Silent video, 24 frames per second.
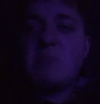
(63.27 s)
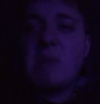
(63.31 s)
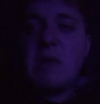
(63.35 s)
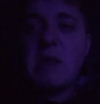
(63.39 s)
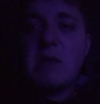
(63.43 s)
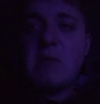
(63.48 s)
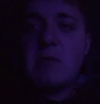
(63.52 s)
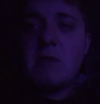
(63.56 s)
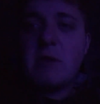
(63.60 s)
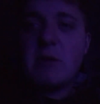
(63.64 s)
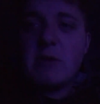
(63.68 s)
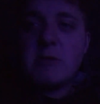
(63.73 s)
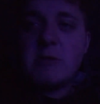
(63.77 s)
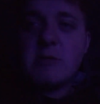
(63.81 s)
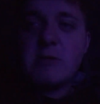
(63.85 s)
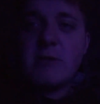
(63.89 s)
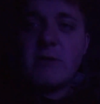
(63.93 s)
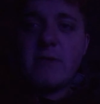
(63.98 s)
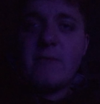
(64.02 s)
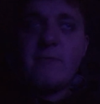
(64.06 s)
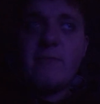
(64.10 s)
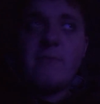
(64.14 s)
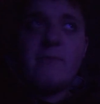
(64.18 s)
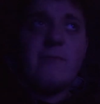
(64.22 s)
anyone else
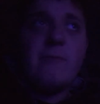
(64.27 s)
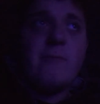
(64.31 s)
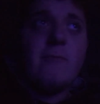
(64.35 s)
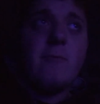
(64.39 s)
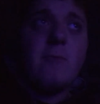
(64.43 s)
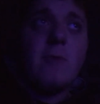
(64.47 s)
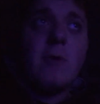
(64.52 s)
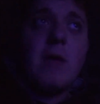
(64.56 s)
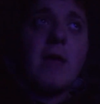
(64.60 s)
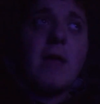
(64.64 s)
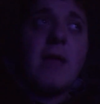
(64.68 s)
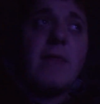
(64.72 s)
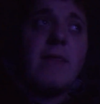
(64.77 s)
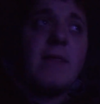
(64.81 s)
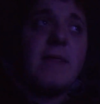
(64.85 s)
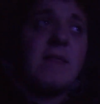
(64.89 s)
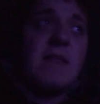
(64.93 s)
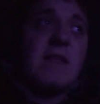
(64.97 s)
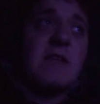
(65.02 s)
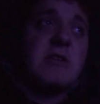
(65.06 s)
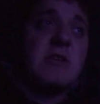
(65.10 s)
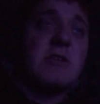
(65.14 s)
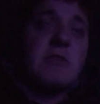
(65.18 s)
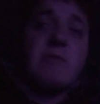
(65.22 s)
should have went. I think
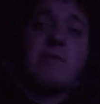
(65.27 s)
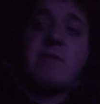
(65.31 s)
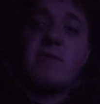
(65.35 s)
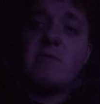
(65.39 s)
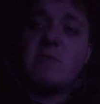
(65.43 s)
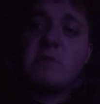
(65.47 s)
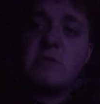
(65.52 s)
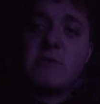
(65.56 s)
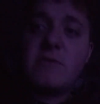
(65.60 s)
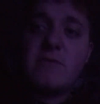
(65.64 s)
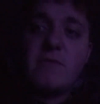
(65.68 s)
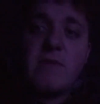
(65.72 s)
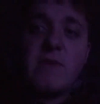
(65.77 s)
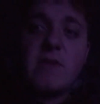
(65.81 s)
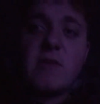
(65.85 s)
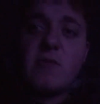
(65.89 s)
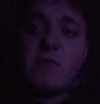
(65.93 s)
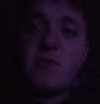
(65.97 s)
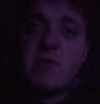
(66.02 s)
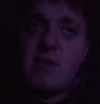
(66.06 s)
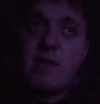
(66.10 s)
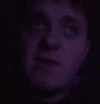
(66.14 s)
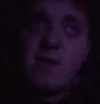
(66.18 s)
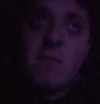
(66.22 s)
they should have switched the
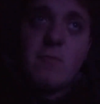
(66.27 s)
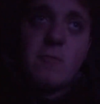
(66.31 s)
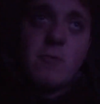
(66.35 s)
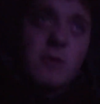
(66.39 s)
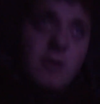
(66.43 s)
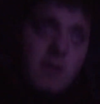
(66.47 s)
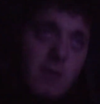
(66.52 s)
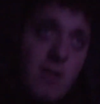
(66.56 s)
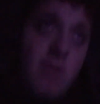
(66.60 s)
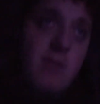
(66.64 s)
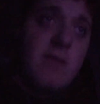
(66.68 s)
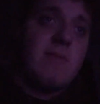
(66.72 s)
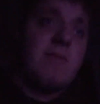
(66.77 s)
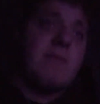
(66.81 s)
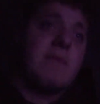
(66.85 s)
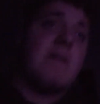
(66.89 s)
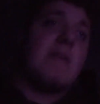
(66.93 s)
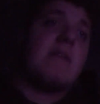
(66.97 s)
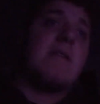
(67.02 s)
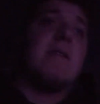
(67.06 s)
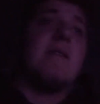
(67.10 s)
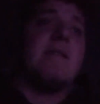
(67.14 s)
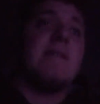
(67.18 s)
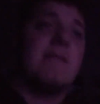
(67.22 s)
menu to somewhere else
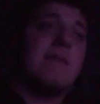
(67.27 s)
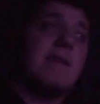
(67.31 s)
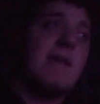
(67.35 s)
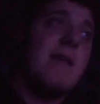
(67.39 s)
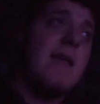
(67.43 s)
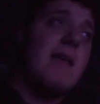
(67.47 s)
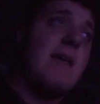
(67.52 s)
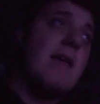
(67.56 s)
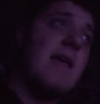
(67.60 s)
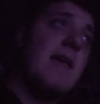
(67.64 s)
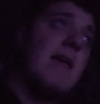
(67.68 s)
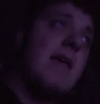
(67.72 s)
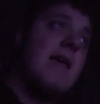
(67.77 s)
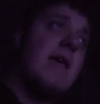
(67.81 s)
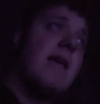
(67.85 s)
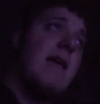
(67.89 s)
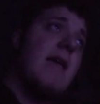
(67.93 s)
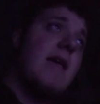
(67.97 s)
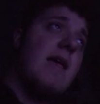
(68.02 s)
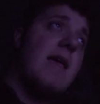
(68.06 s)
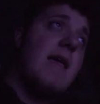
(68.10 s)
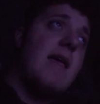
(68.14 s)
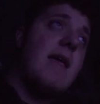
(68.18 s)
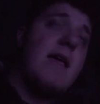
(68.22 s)
because
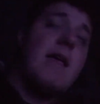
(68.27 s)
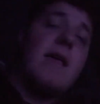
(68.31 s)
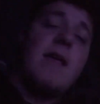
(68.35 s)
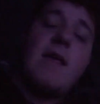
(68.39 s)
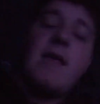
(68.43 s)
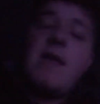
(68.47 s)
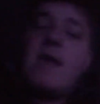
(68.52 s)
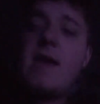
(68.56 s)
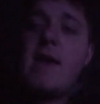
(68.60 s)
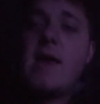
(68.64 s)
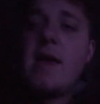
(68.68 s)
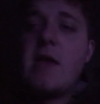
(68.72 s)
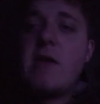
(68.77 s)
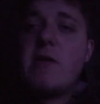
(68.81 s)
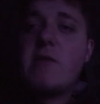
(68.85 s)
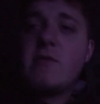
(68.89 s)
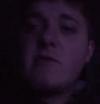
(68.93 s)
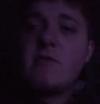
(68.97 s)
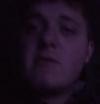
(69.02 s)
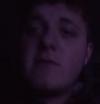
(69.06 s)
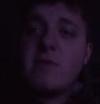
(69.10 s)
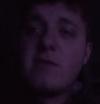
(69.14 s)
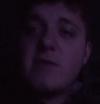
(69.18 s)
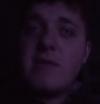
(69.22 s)

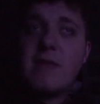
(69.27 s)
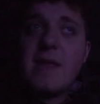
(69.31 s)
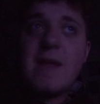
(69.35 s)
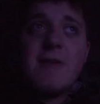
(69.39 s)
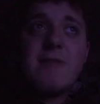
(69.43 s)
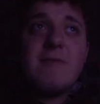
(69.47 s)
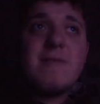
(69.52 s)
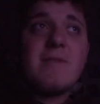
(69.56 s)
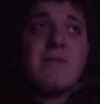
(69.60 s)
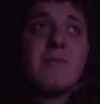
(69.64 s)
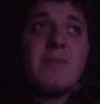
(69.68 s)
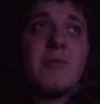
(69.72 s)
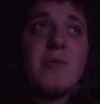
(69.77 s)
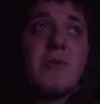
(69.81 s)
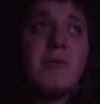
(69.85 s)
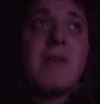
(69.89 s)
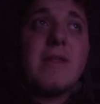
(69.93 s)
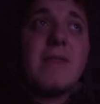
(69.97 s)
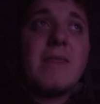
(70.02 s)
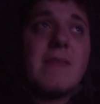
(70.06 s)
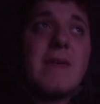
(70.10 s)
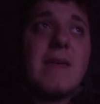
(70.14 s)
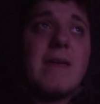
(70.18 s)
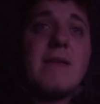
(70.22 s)
I they're
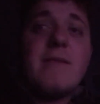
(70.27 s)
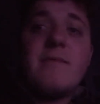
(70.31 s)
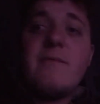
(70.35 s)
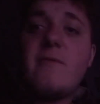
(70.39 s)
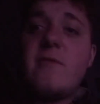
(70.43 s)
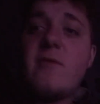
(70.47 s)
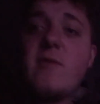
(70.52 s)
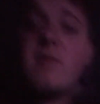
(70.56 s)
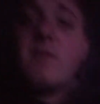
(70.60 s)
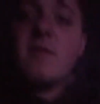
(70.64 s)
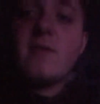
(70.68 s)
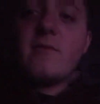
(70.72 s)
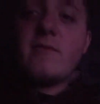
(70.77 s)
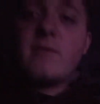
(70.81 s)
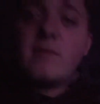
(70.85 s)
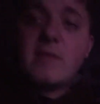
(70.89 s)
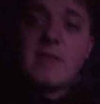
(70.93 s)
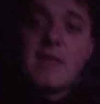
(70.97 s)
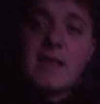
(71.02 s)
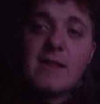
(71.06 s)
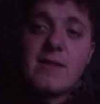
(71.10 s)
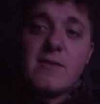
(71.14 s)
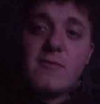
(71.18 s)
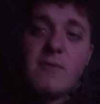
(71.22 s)
supporting that. First off, it
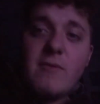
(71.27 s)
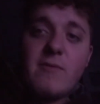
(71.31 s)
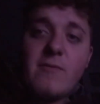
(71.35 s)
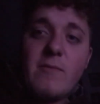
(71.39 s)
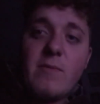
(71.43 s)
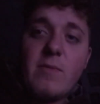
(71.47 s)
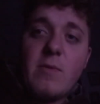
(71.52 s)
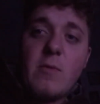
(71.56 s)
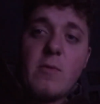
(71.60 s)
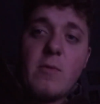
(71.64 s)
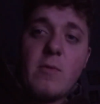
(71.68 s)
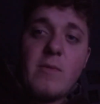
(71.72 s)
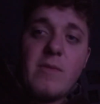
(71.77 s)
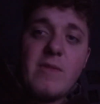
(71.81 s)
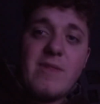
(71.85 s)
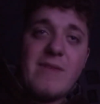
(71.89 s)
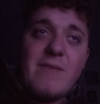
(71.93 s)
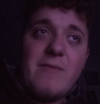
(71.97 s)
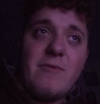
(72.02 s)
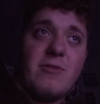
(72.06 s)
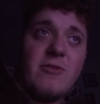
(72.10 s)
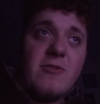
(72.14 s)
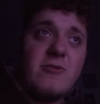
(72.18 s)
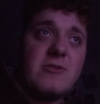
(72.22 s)
takes away from the women's
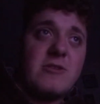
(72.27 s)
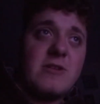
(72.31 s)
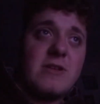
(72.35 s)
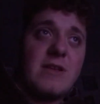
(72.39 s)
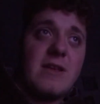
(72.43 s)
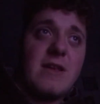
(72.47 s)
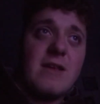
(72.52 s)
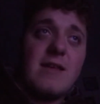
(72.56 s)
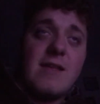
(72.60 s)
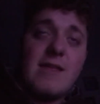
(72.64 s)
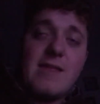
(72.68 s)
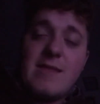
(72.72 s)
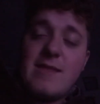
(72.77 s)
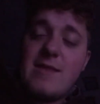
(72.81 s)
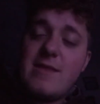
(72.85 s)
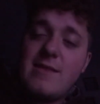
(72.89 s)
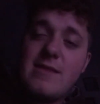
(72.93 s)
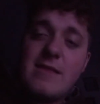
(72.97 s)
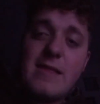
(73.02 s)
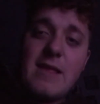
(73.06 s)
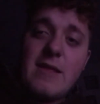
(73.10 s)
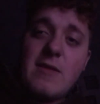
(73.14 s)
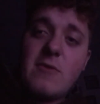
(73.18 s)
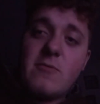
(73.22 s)
evolution because
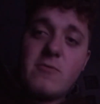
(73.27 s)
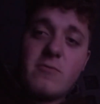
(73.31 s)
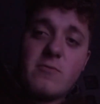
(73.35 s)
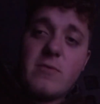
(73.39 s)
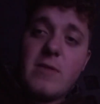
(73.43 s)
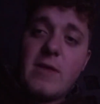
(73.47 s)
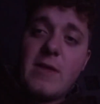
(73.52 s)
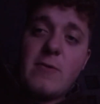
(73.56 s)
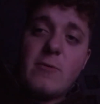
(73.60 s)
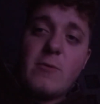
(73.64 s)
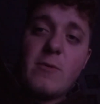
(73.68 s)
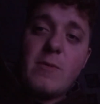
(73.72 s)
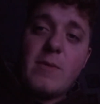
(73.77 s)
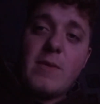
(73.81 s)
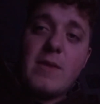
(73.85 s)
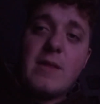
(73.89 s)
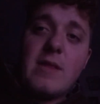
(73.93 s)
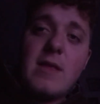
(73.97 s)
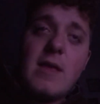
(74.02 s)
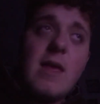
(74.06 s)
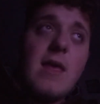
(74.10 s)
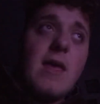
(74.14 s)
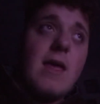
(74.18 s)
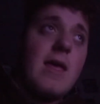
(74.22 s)
they don't like women.
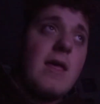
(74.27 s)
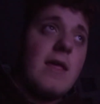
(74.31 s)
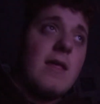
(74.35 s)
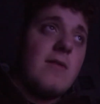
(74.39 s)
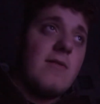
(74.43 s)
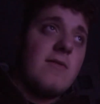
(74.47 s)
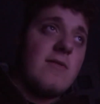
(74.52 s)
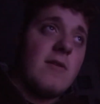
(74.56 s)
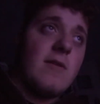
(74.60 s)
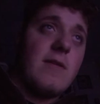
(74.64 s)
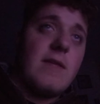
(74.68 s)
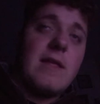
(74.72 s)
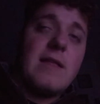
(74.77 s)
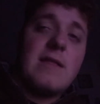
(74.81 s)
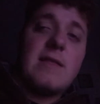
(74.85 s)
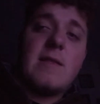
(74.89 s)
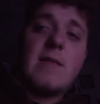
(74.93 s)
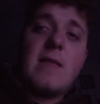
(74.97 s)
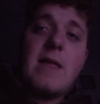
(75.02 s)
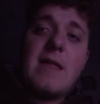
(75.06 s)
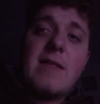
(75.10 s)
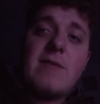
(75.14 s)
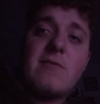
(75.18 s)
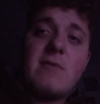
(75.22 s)
You saw that the
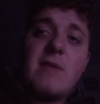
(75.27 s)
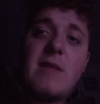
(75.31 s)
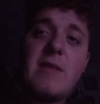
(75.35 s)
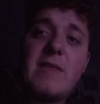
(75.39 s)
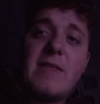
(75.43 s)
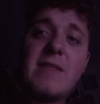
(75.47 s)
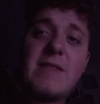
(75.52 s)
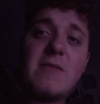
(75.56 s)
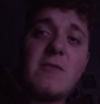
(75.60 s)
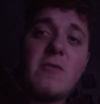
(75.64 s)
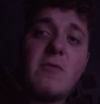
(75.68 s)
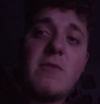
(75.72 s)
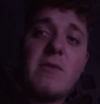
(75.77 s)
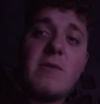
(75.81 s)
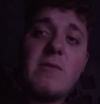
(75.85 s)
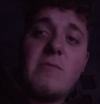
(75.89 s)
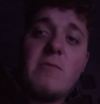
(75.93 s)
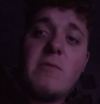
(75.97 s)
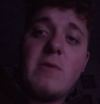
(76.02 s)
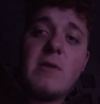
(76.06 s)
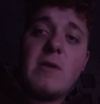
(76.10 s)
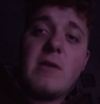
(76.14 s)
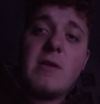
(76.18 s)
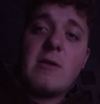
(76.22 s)
last one. I think the only
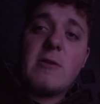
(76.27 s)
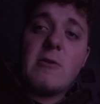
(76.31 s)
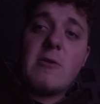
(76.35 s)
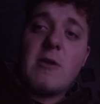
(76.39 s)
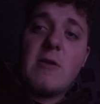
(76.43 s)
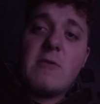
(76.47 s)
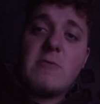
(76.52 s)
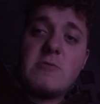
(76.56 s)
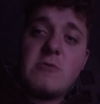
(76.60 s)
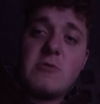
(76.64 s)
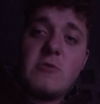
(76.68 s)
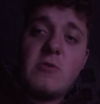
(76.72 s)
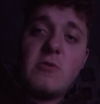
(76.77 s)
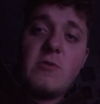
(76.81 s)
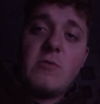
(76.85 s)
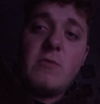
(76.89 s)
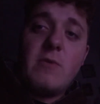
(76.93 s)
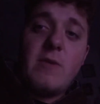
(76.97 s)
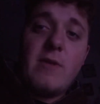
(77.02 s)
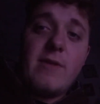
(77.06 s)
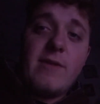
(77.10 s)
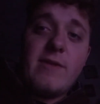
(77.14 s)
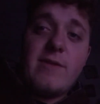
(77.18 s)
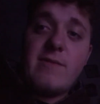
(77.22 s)
one on Crown Jewel
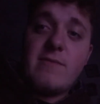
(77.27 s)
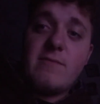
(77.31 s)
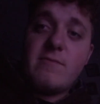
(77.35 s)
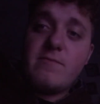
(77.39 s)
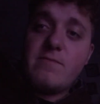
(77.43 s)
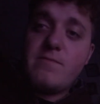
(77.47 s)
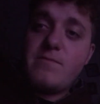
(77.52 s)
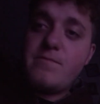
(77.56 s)
was